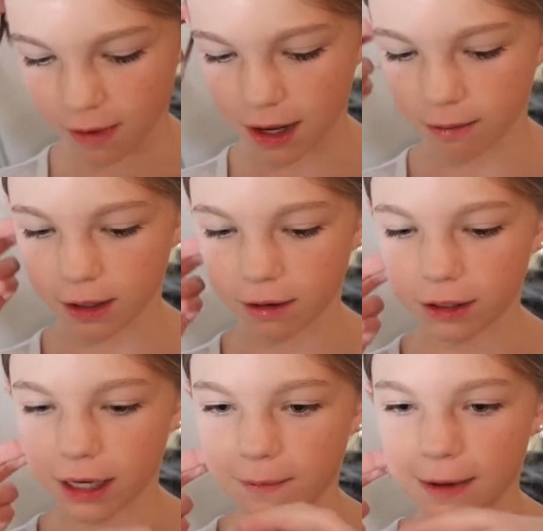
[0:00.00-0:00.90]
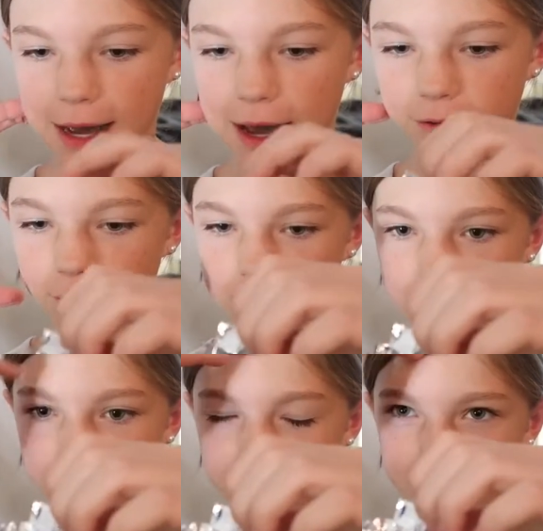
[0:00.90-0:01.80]
Mom, it only gave me half of
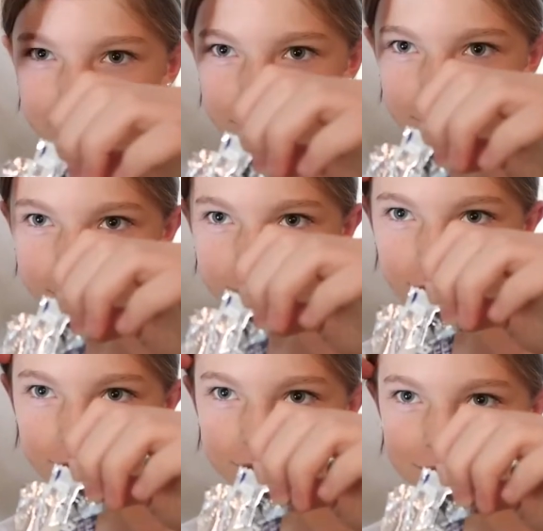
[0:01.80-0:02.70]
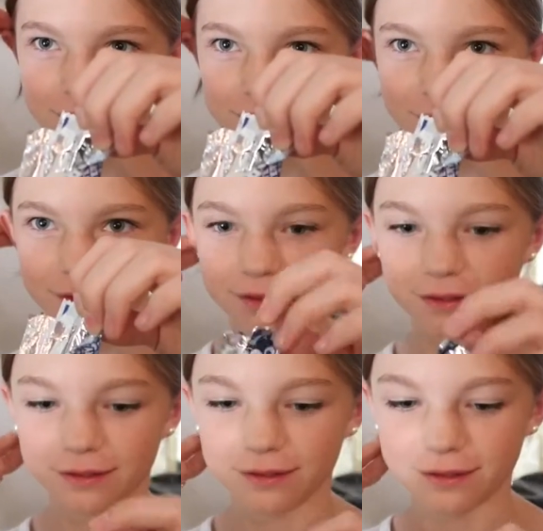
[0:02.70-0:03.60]
it. That's rude.
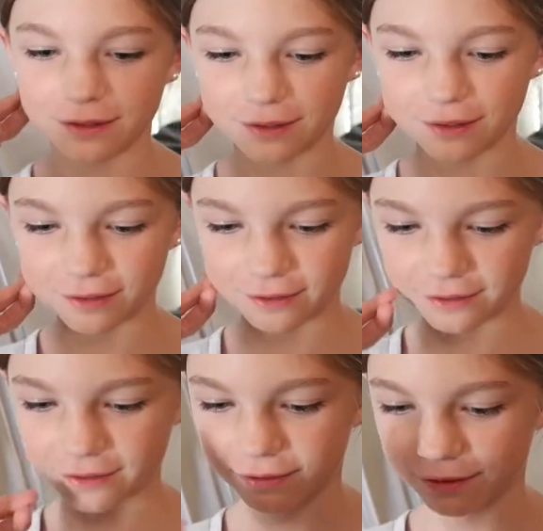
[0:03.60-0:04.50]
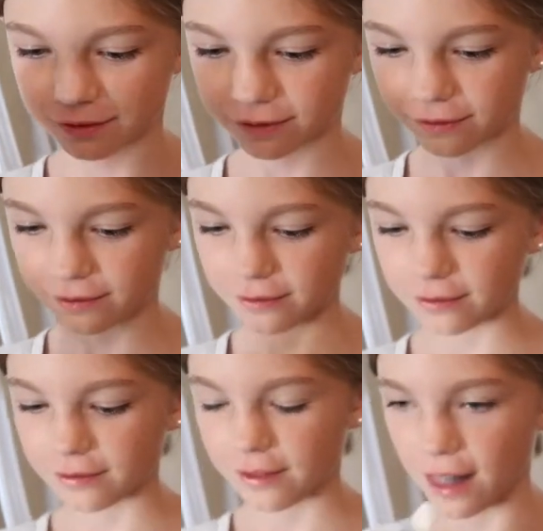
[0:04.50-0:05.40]
You should write to them and
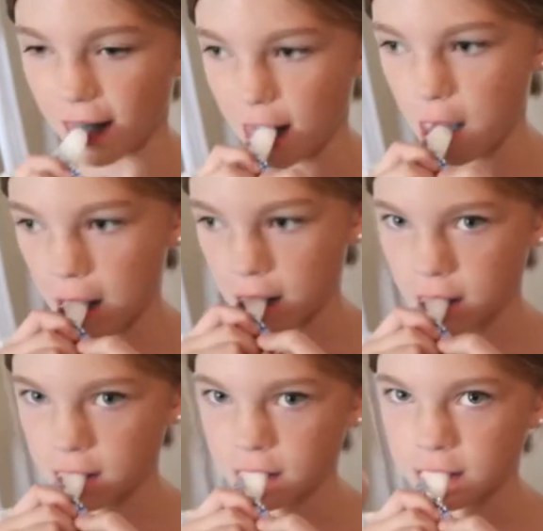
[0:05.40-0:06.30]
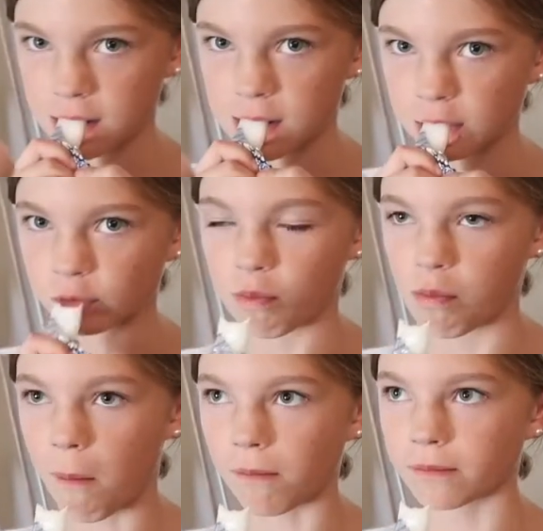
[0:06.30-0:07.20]
say, "You only gave
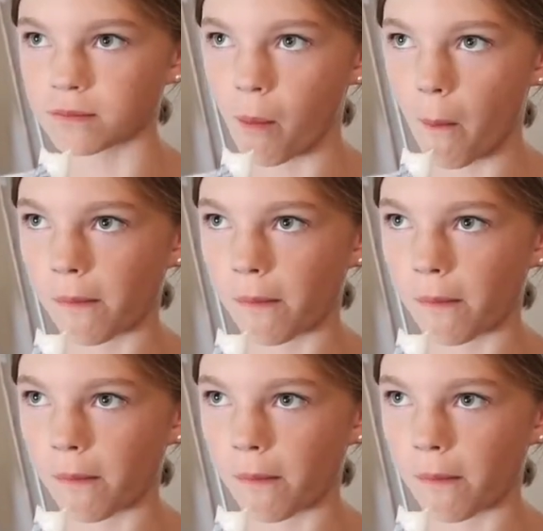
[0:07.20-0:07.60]
me half a